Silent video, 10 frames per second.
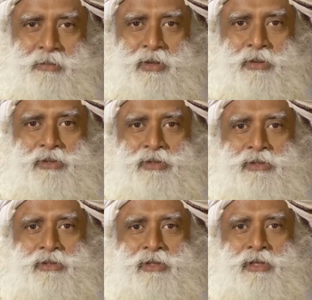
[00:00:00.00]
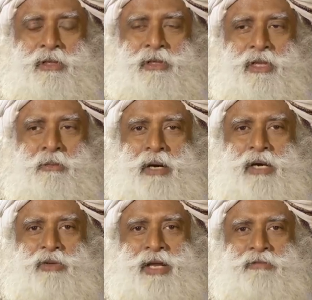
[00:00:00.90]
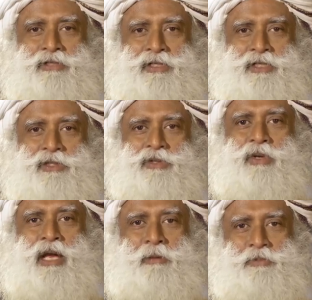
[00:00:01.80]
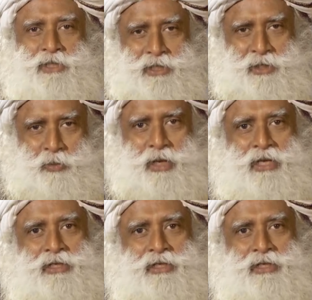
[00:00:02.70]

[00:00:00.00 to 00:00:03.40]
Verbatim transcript: because the biodiversity is collapsing the way